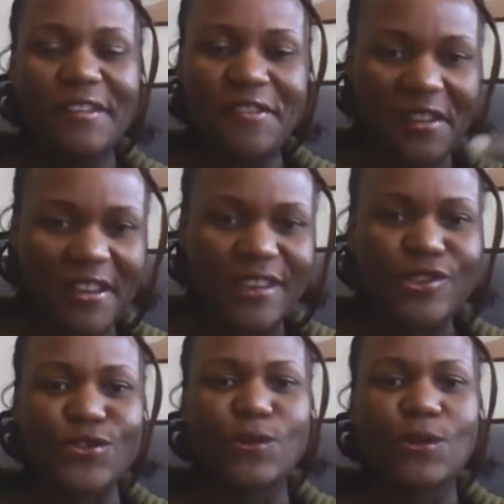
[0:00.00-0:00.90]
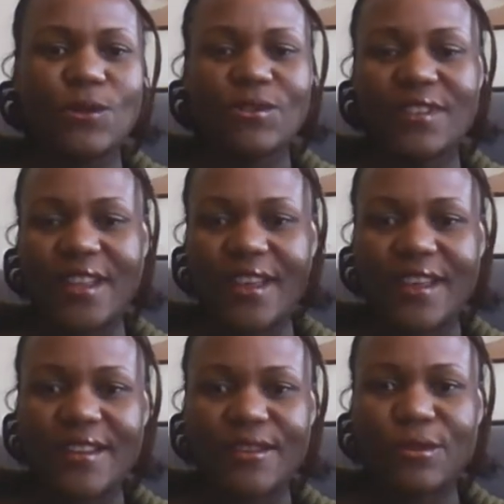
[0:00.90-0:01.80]
the issues
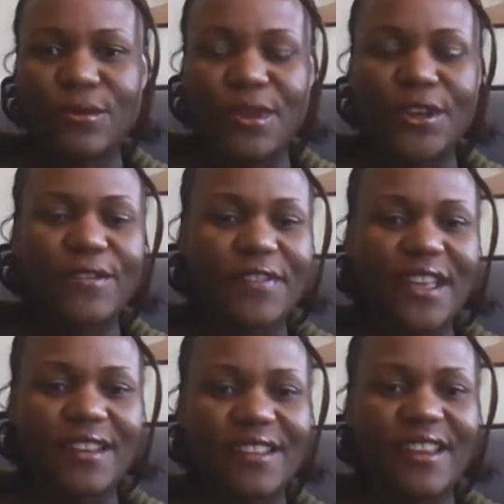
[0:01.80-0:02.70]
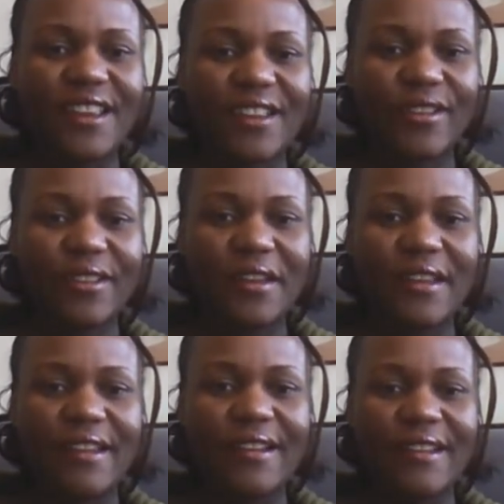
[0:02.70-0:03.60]
that we are facing
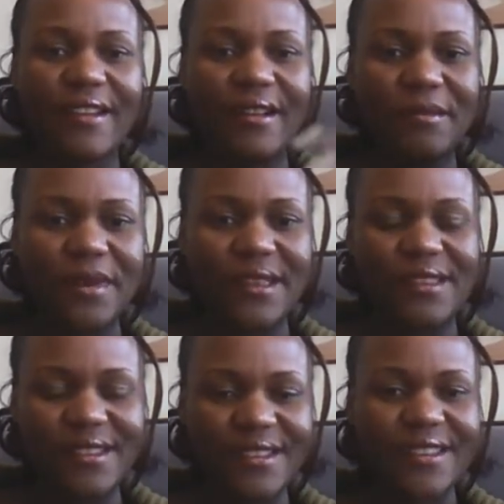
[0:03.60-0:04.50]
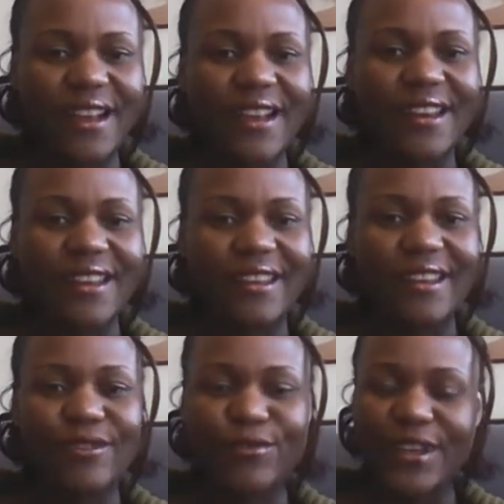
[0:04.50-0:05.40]
as a society,
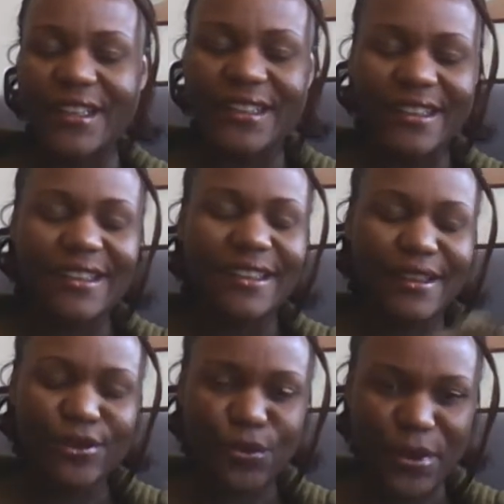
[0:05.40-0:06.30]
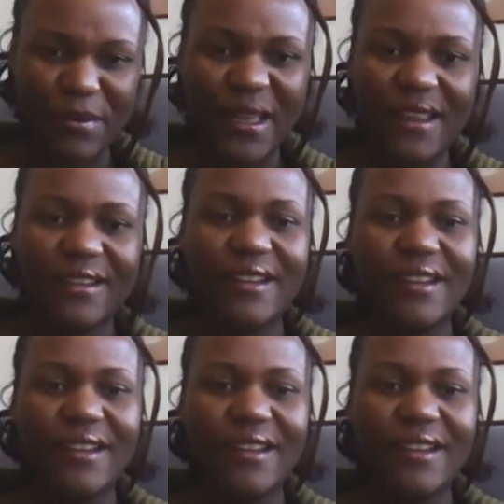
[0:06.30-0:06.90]
and frankly as women.